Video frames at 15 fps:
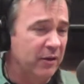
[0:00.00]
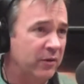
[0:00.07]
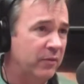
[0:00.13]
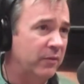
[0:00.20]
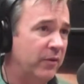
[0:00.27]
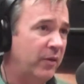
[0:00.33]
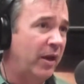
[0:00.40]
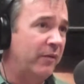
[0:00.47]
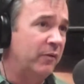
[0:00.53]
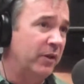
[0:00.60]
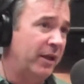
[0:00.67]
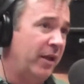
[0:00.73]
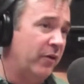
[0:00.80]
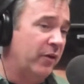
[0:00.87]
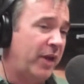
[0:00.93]
or if they're not
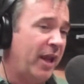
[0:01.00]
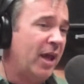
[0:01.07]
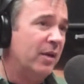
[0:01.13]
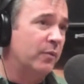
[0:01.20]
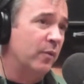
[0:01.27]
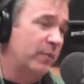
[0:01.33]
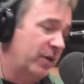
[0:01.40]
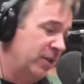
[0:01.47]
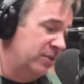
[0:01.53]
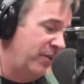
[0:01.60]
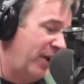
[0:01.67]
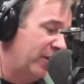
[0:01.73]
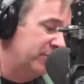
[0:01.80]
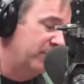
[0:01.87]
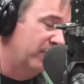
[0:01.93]
really held accountable because of
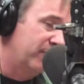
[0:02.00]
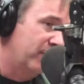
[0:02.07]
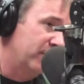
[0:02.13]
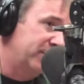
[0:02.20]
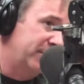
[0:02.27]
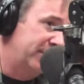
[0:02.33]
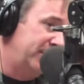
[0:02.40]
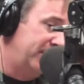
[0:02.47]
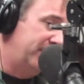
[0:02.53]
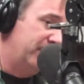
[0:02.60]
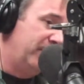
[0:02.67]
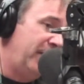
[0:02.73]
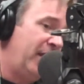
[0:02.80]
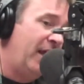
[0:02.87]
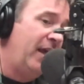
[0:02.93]
House Bill
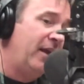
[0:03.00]
463,